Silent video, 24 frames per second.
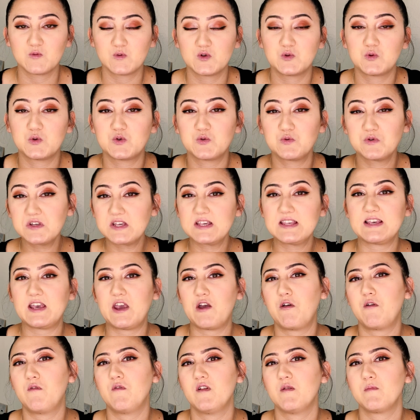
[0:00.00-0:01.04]
which was really
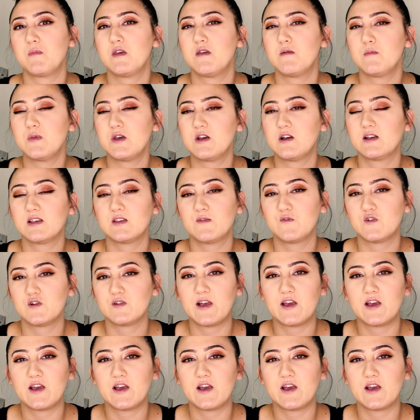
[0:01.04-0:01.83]
scary for me because for